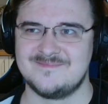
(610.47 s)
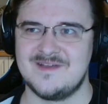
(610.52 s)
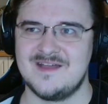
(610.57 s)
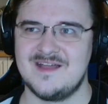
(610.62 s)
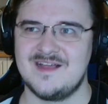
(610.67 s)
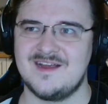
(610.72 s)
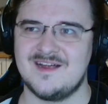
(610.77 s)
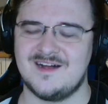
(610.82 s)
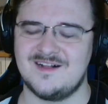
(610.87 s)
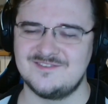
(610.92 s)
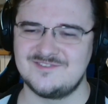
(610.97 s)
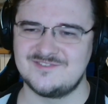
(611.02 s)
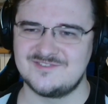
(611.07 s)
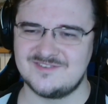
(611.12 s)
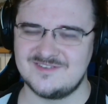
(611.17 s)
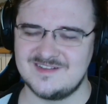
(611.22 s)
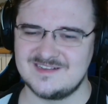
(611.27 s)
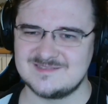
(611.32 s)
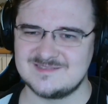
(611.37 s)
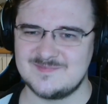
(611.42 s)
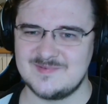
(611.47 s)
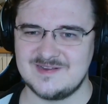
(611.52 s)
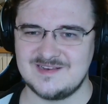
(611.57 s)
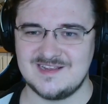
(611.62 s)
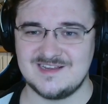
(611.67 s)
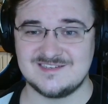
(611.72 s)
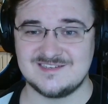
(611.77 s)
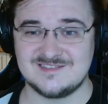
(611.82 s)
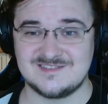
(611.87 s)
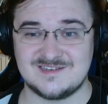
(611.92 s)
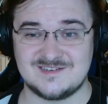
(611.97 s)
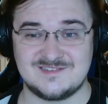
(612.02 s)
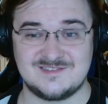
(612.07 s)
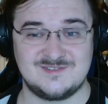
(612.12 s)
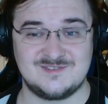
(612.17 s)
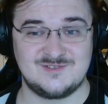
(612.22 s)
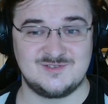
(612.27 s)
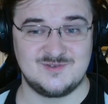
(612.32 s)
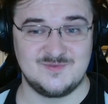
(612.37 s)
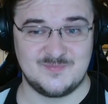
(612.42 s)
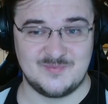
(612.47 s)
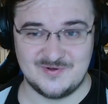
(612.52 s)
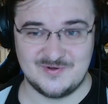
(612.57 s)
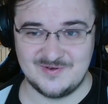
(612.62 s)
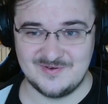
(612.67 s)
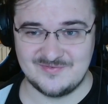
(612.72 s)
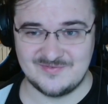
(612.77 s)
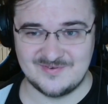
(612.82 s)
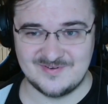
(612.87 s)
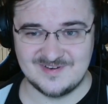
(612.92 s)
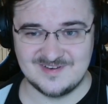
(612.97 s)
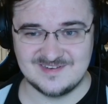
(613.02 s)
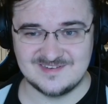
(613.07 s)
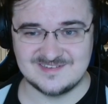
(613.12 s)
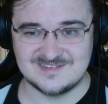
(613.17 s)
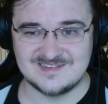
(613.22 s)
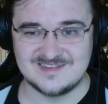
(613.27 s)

Cultural expectations are super different.